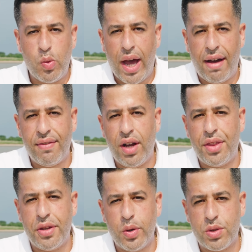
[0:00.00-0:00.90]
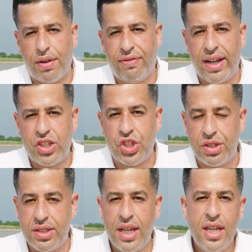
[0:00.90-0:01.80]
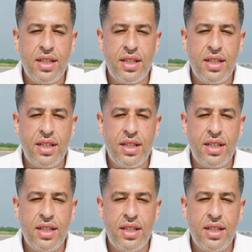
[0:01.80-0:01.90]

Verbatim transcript: you have those reflections,